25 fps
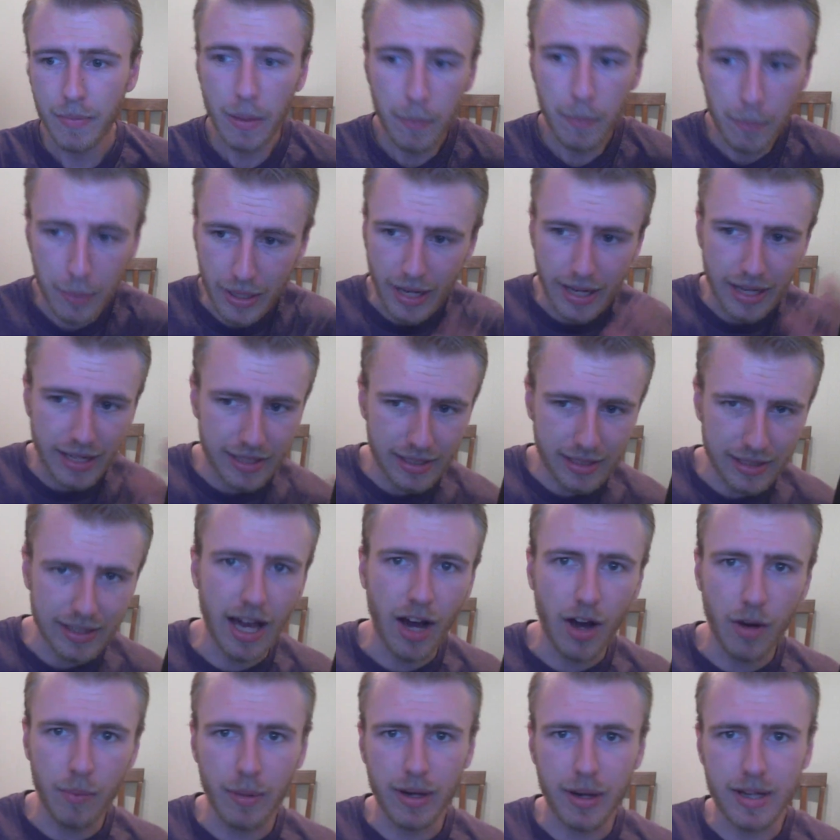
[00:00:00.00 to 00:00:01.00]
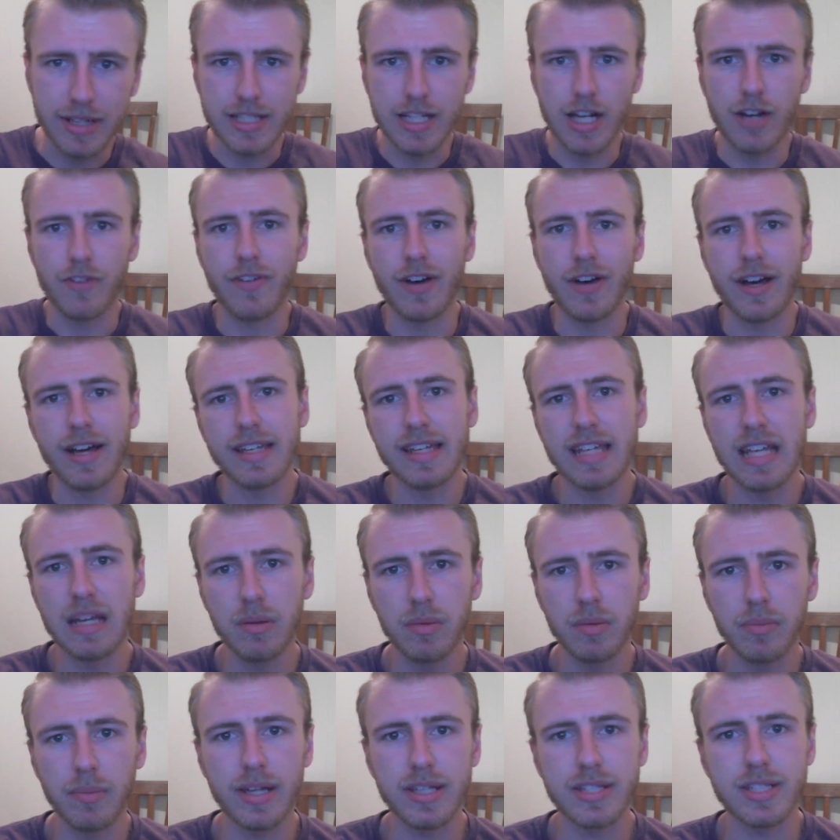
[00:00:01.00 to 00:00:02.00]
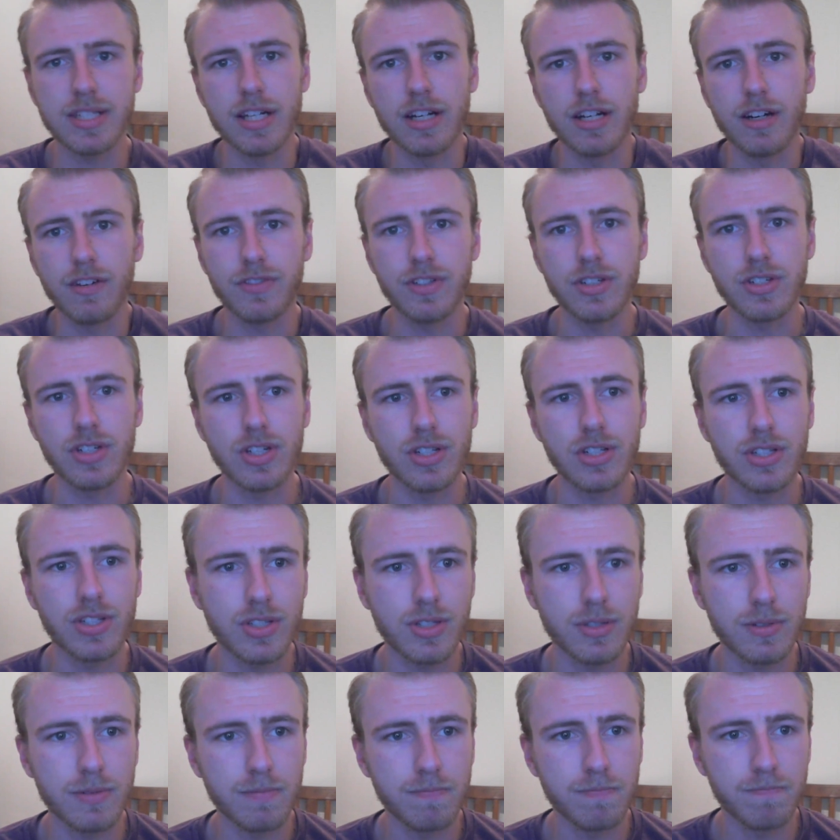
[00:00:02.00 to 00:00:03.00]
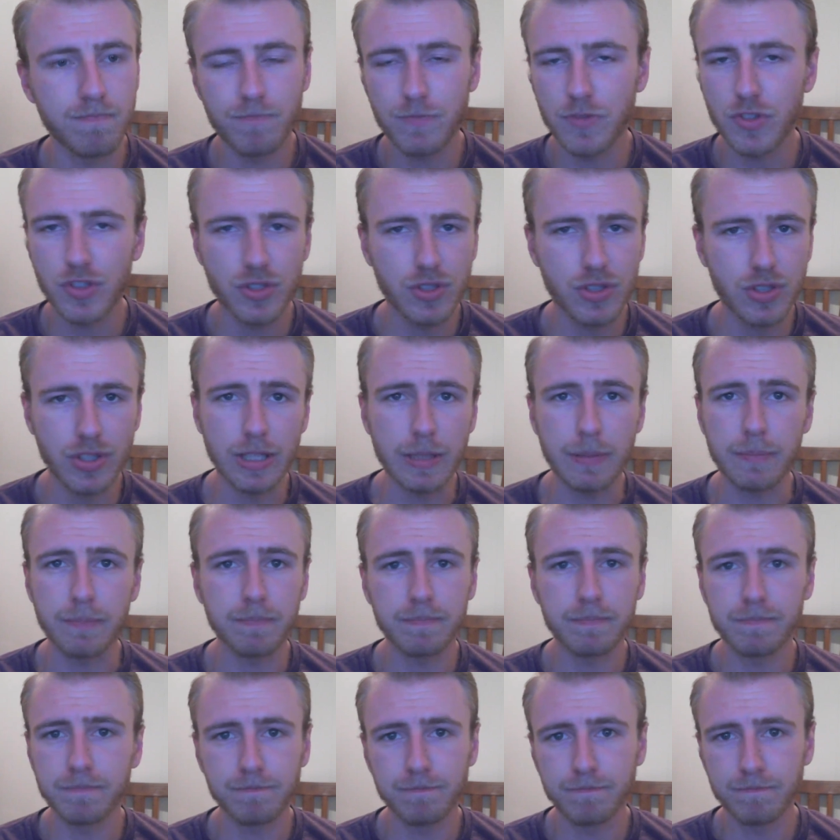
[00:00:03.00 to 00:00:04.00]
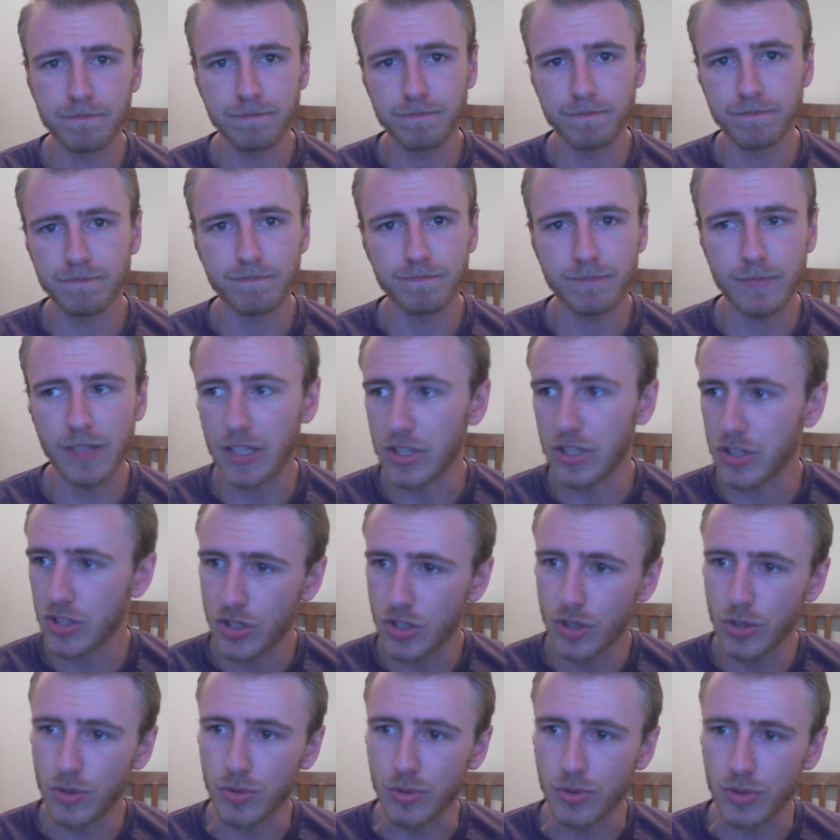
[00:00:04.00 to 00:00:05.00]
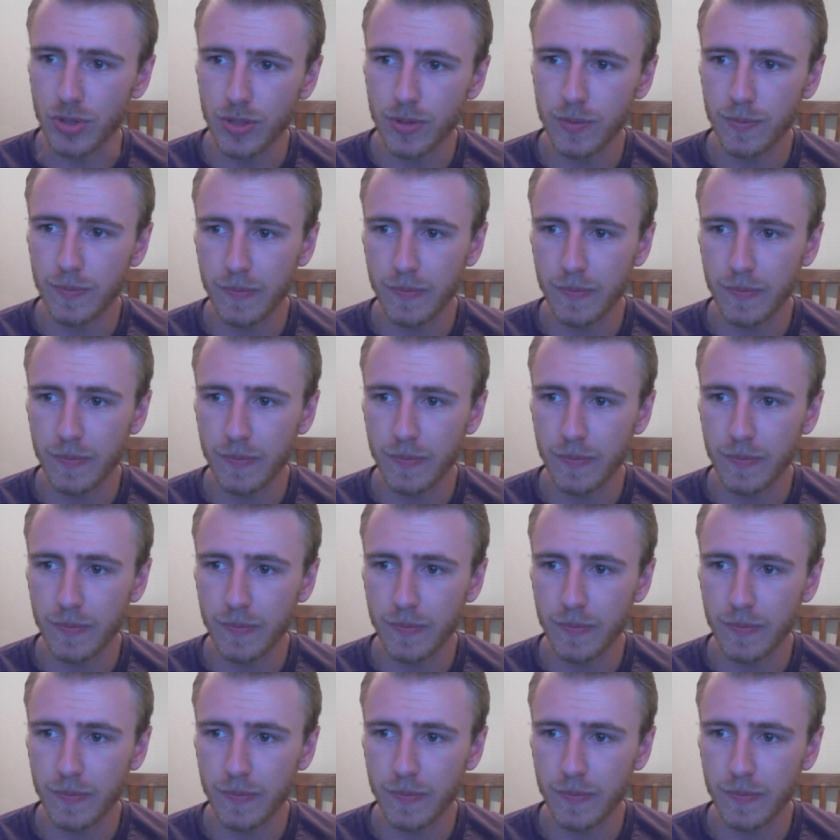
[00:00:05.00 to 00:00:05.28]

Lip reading: But I had I enabled myself to just sleep and snooze.